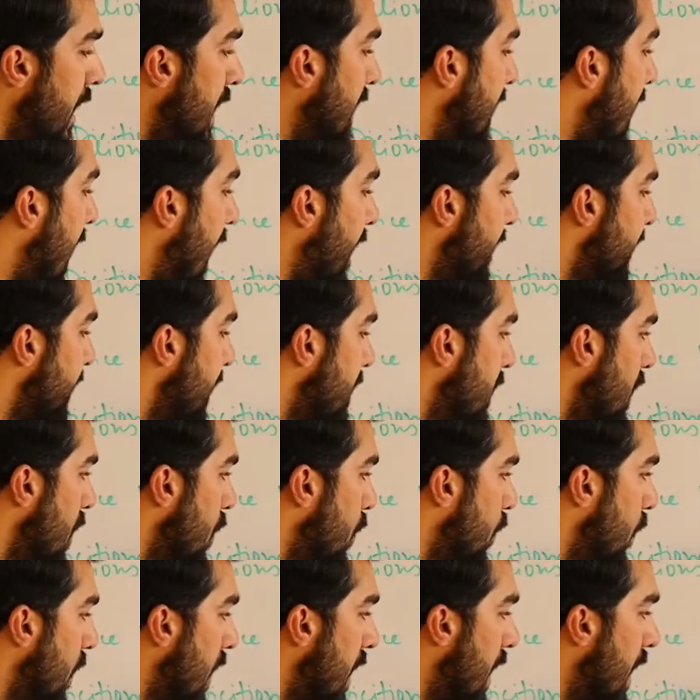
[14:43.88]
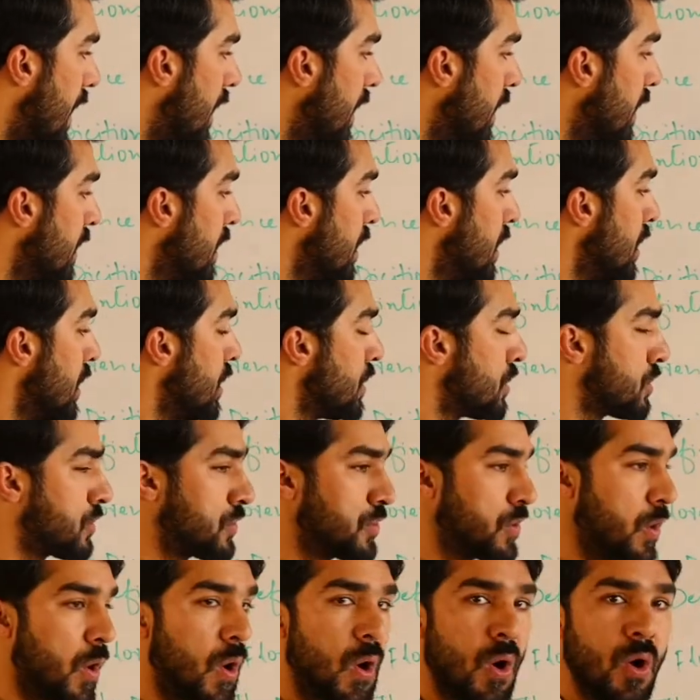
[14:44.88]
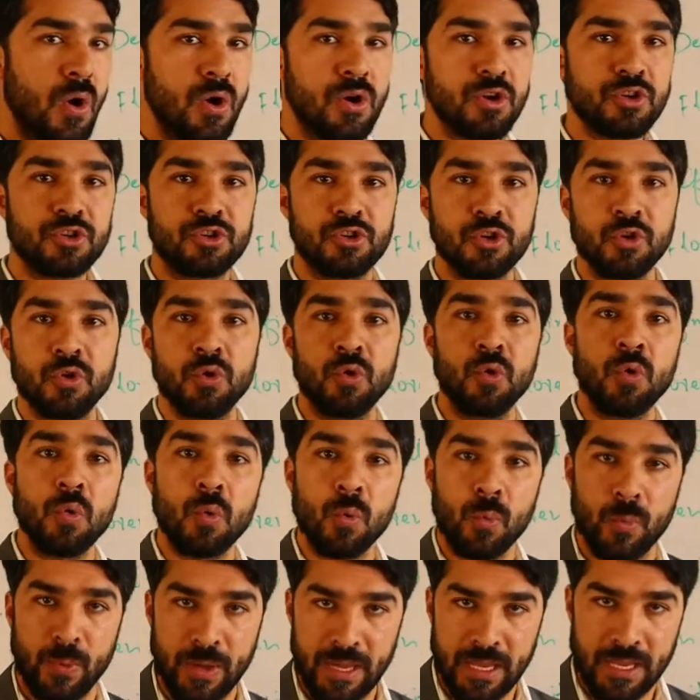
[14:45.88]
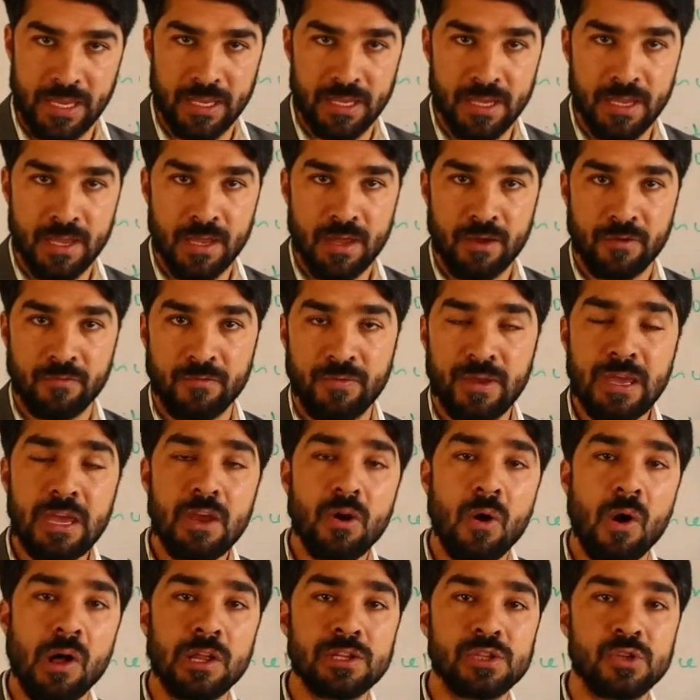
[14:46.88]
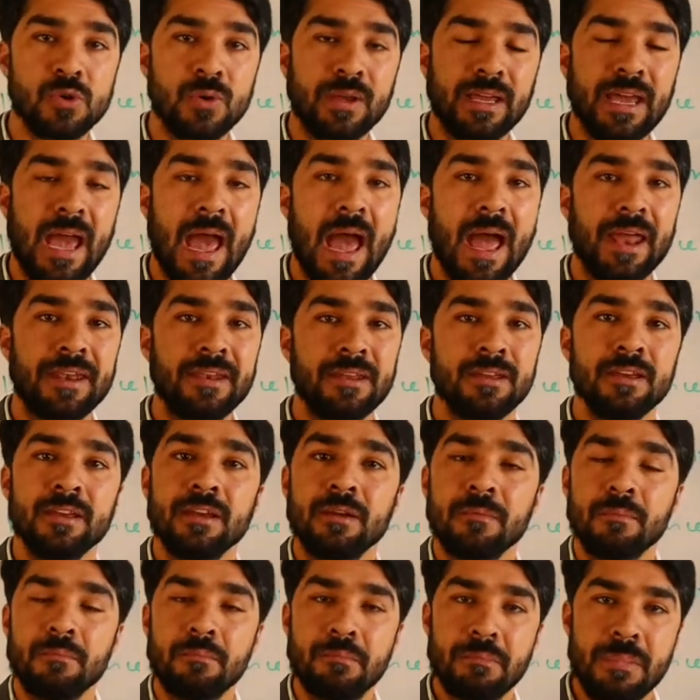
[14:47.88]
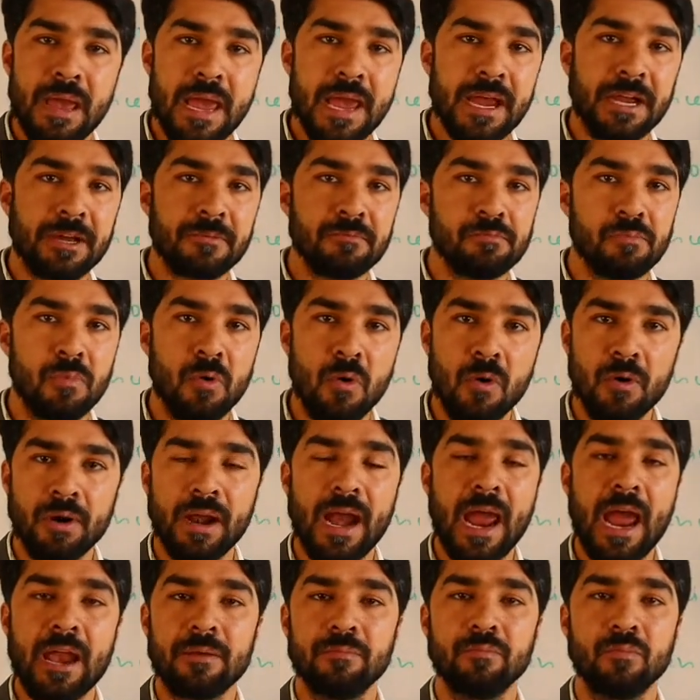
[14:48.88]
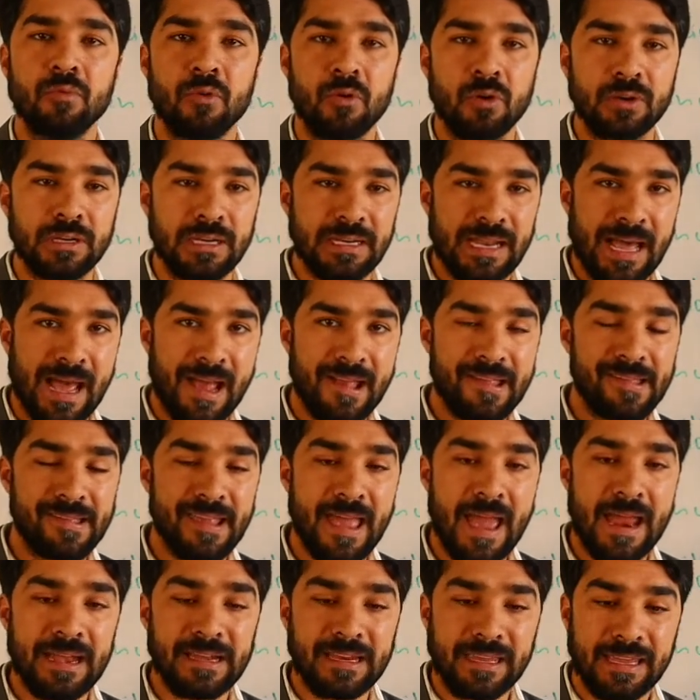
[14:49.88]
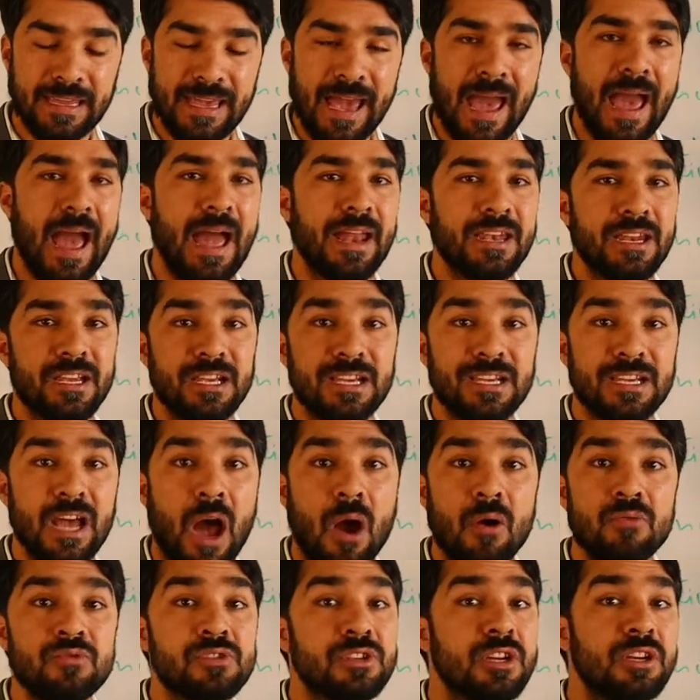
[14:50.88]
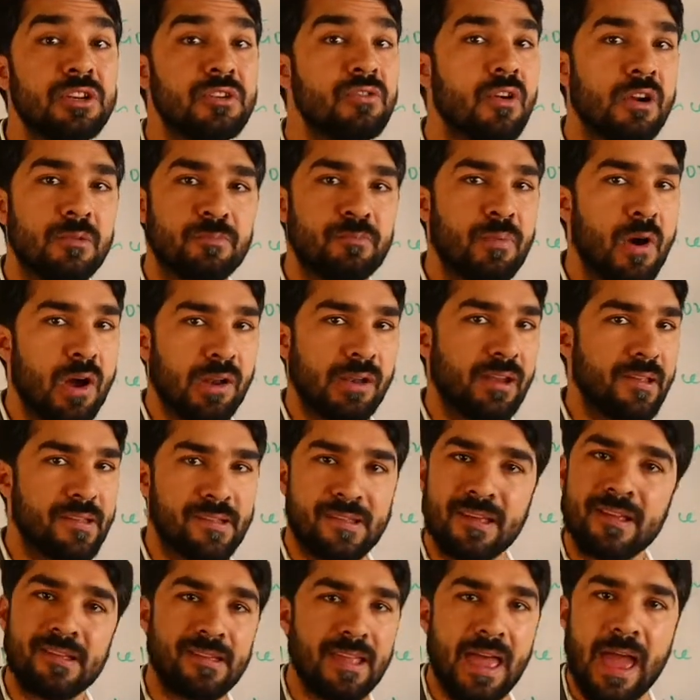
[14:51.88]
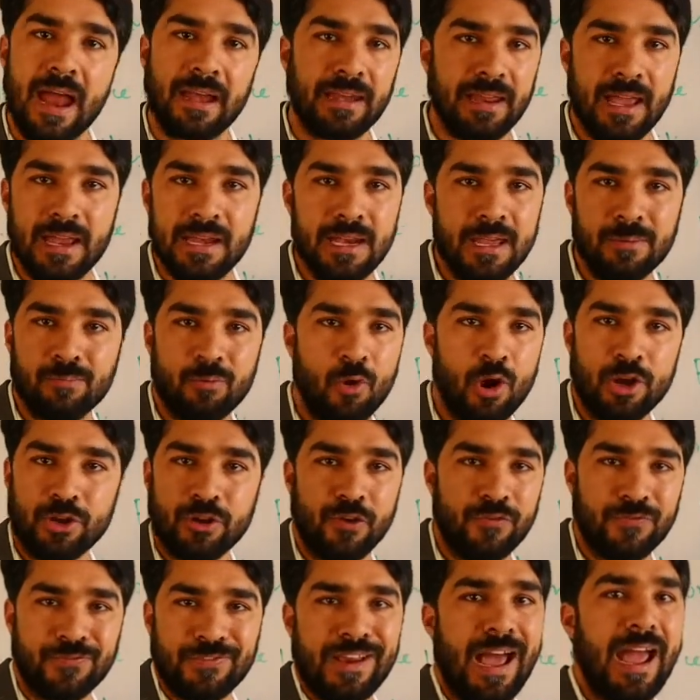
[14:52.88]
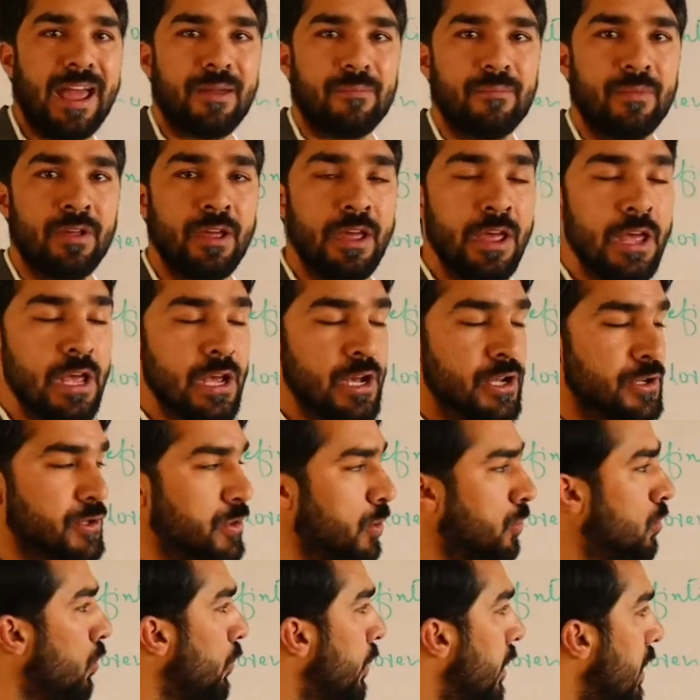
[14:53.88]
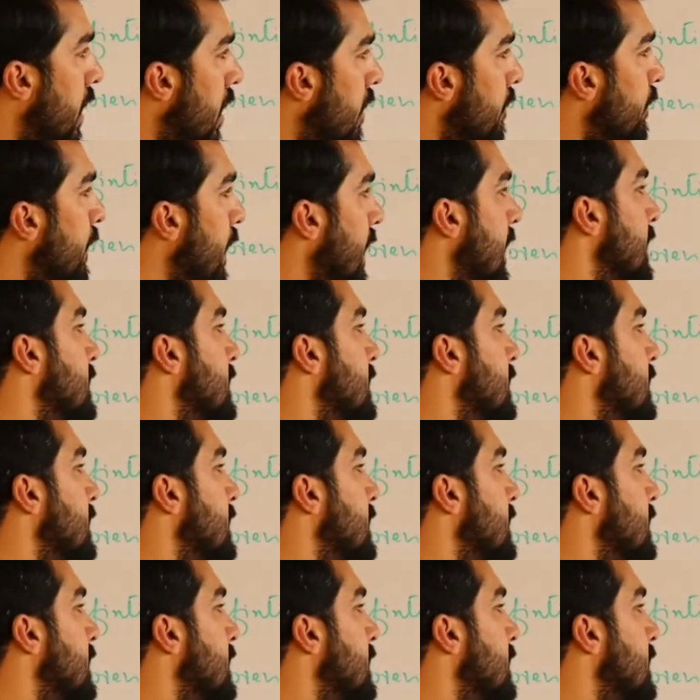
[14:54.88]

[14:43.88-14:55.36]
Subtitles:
allies in the world, so do we. We also can make more and more allies and can counter your policies at any point of time. So to give